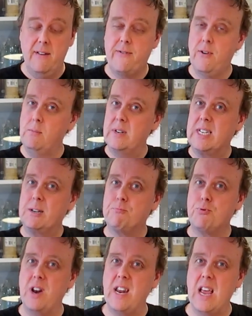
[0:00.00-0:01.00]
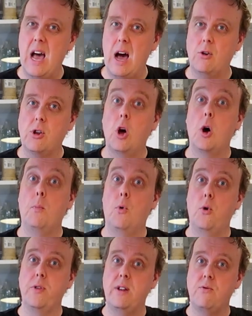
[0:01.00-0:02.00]
from spreading out
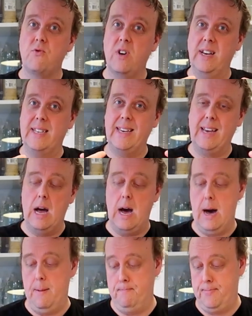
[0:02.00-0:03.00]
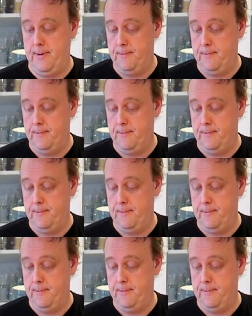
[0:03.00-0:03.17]
more than rising up.